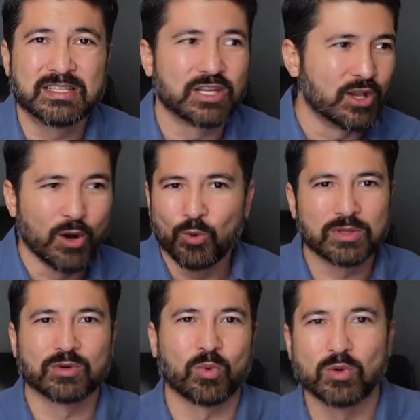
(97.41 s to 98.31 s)
to know what
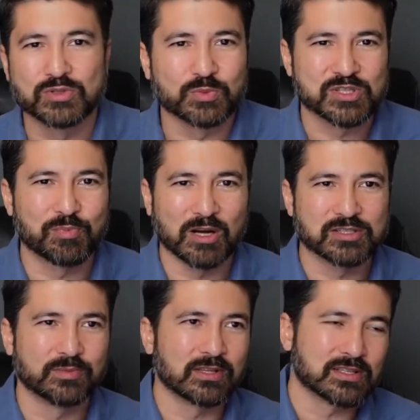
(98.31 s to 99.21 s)
the roles and
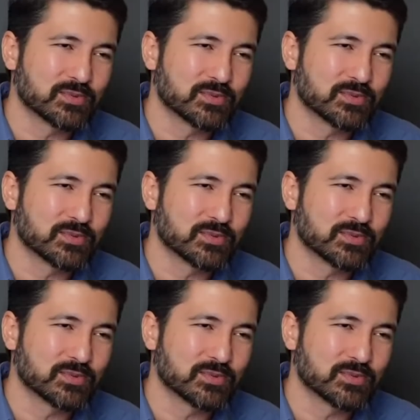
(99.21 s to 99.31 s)
responsibilities?